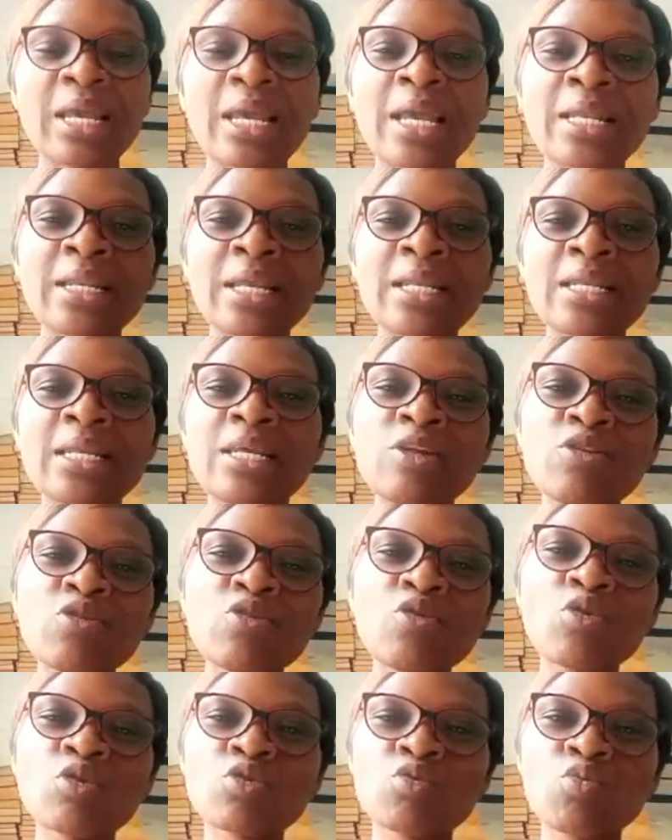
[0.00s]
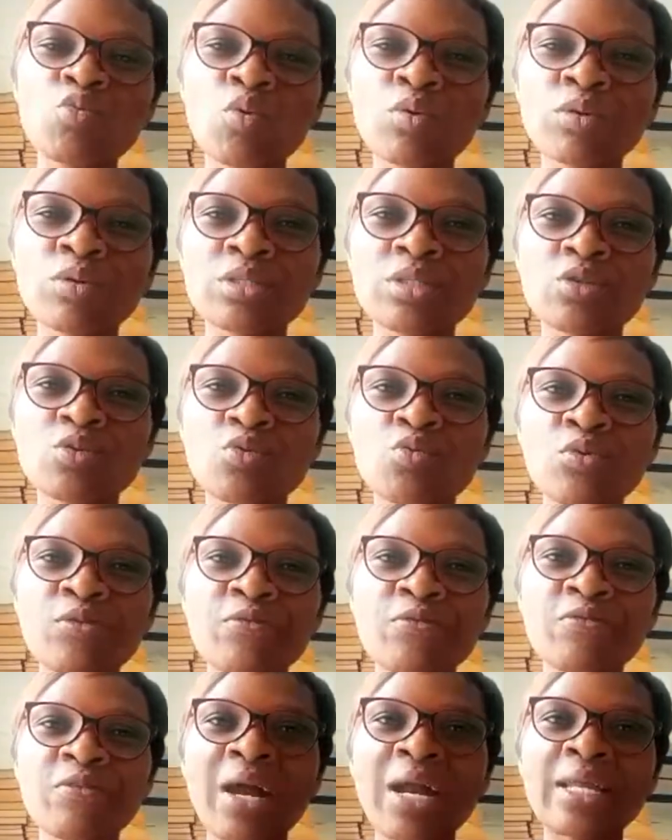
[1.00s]
And then in those wants, we
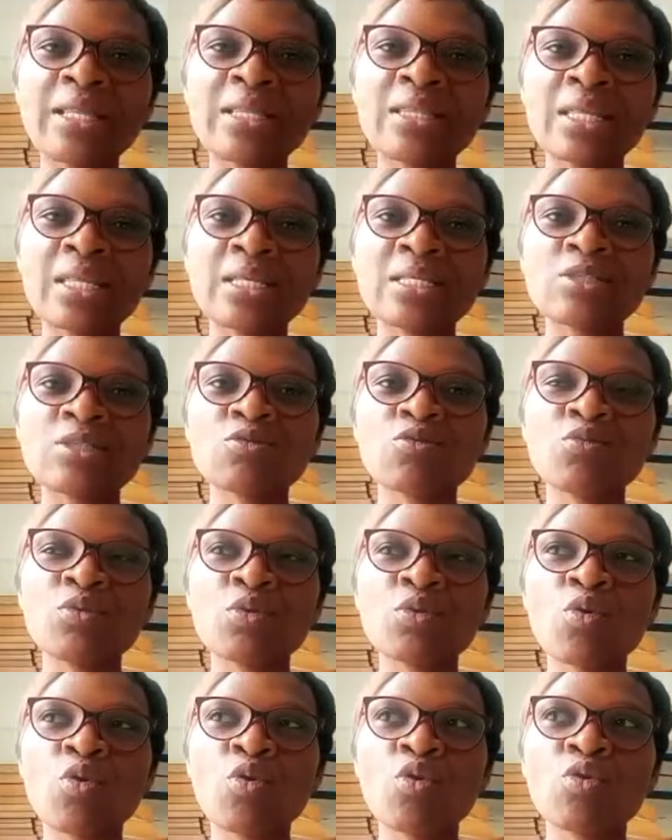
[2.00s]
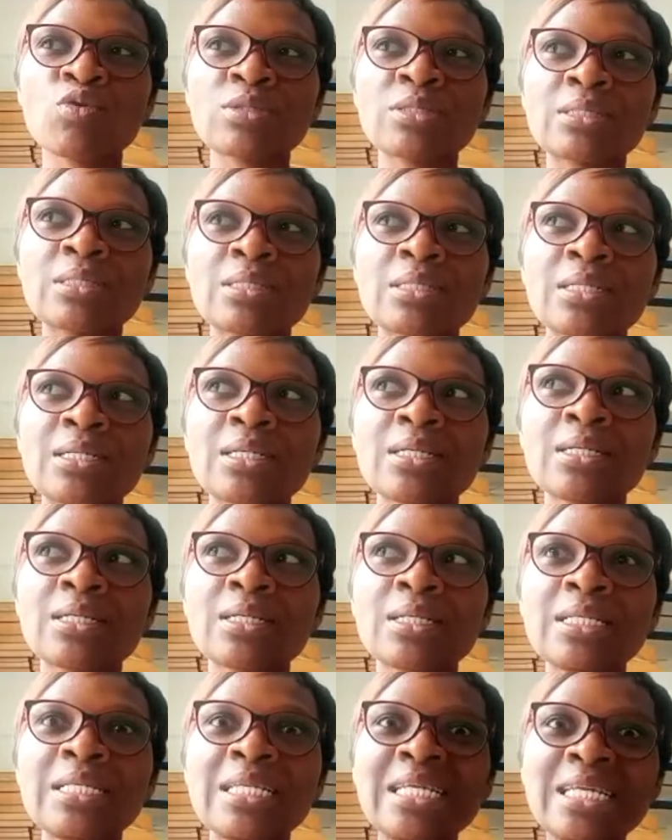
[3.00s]
find things we call
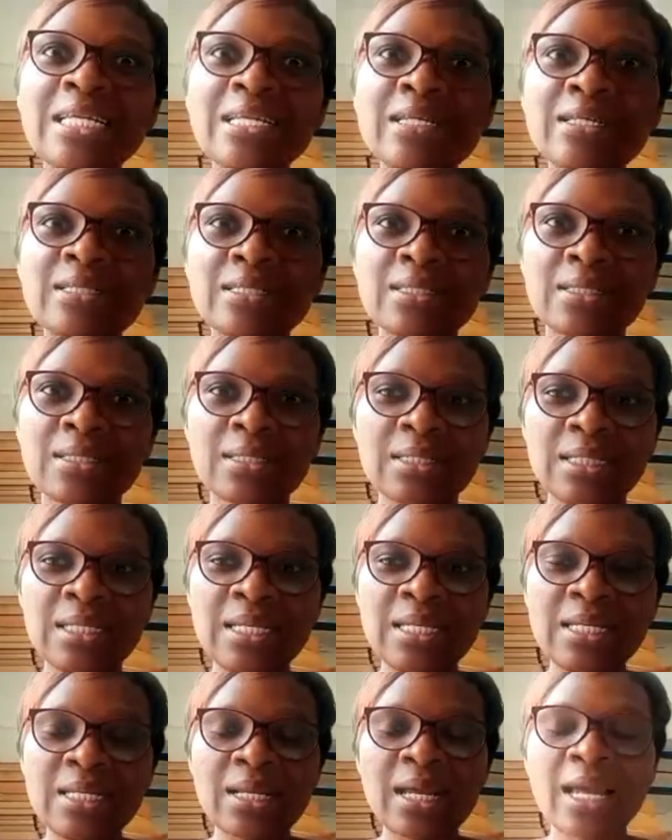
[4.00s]
needs, NEEDS,